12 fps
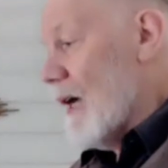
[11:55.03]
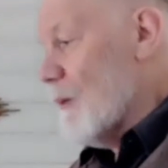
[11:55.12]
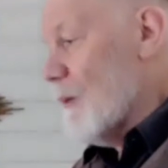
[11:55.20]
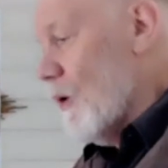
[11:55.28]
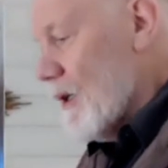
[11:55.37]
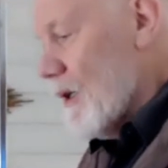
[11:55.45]
I
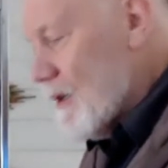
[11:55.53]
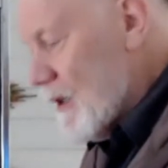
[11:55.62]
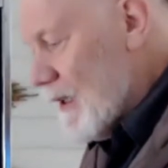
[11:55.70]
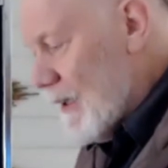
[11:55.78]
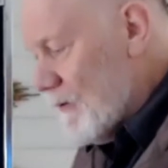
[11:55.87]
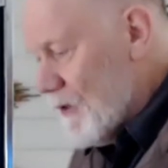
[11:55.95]
wanted to
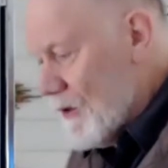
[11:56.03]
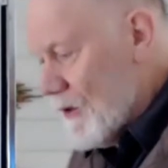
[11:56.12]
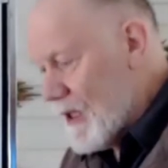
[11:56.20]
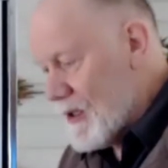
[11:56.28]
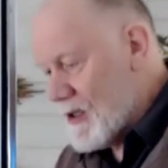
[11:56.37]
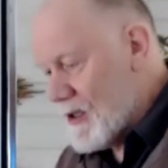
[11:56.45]
give you
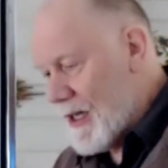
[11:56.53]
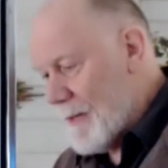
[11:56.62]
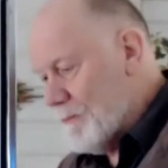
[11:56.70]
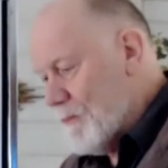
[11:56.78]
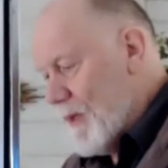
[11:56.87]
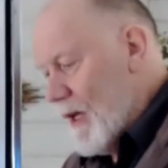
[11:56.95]
this
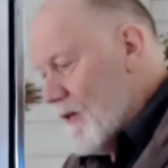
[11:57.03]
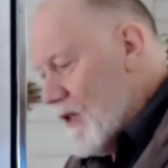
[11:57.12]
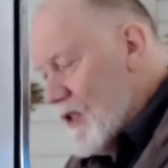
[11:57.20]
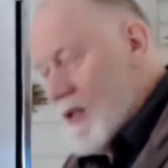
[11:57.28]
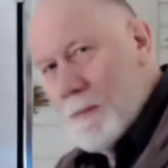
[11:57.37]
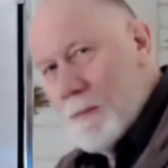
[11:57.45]

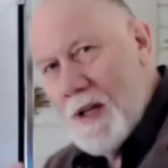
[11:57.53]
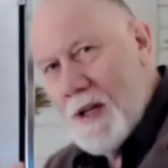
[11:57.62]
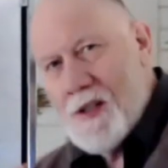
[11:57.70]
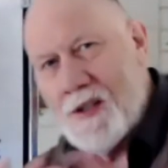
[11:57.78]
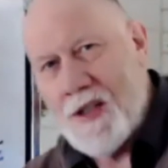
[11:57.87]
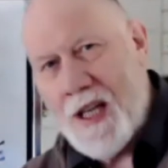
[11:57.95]
this
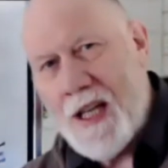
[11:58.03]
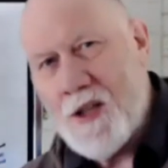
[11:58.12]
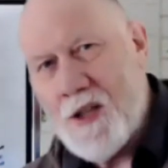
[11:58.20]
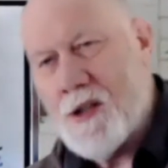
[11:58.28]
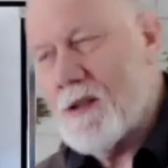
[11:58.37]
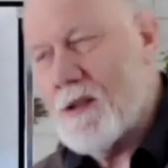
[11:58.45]

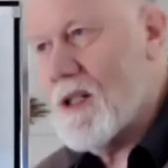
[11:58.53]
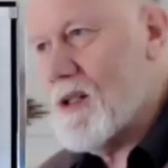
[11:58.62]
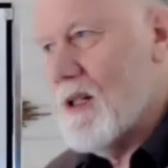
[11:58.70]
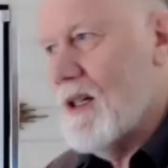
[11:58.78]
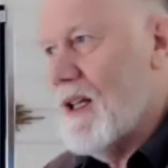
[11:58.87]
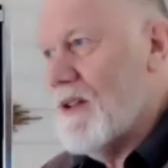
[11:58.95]
presentation,
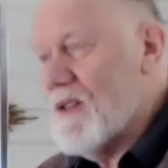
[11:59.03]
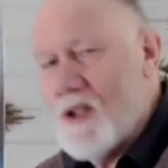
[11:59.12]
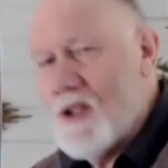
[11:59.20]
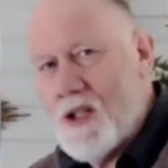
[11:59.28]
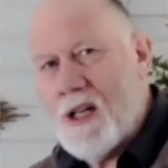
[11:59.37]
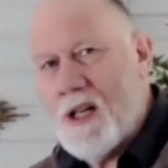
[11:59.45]
to
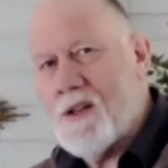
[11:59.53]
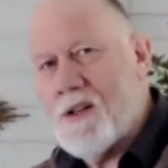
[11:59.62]
share